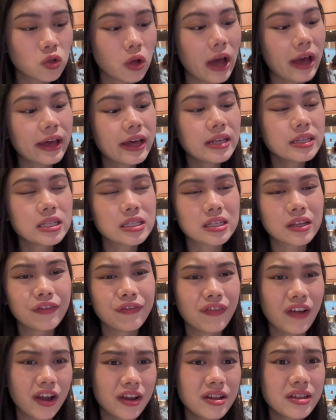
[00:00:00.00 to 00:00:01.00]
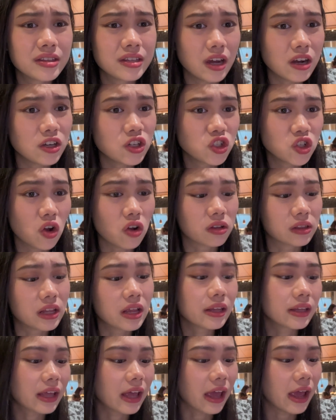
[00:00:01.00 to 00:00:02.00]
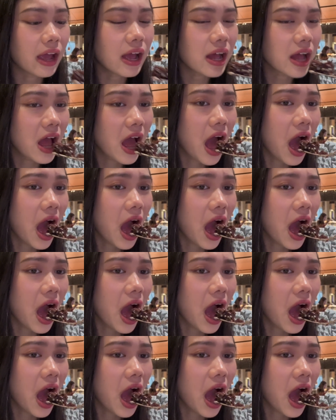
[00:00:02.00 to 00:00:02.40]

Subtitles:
so I guess it's a very dark chocolate cake.